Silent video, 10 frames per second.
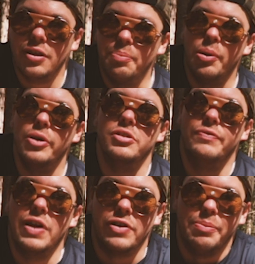The personal
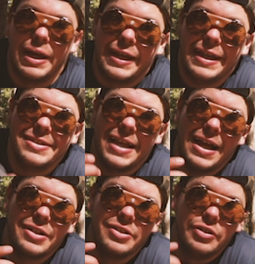favourite of mine is to
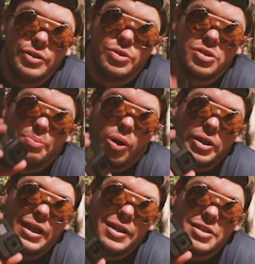actually use the
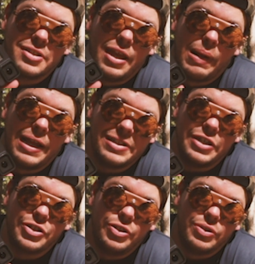body as a
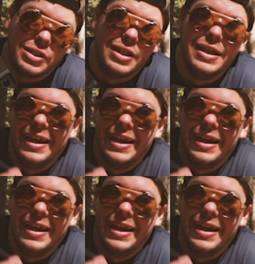stabilisation unit.